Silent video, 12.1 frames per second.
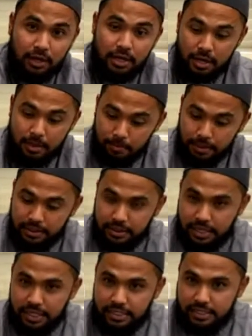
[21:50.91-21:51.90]
Yeah. But
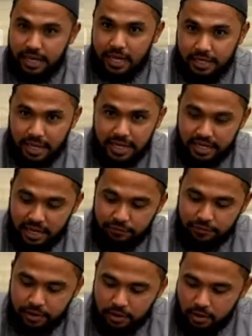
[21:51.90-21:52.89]
this day
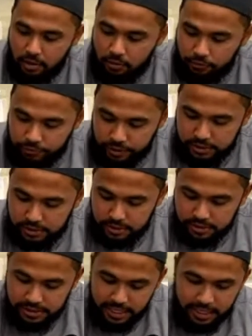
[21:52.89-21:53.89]
11, first,
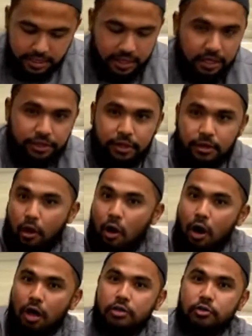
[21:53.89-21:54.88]
second, and third,
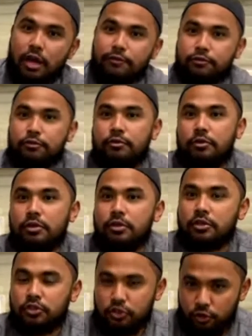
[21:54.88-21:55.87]
all you have to
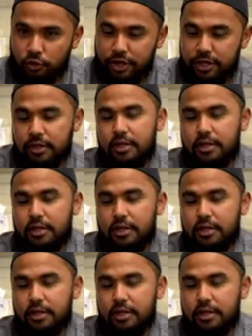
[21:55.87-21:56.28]
throw it.